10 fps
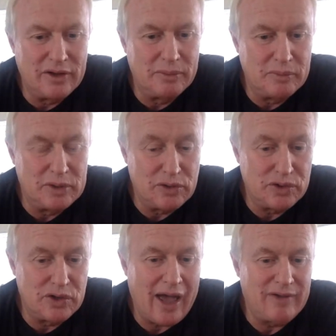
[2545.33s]

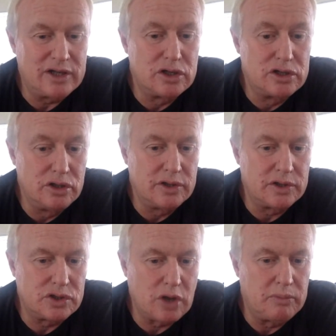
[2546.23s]
you're having
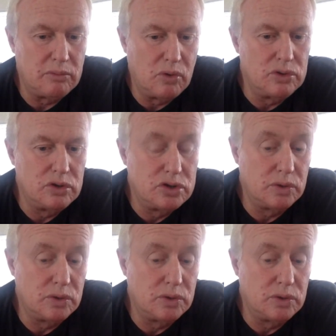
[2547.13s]
to do this job,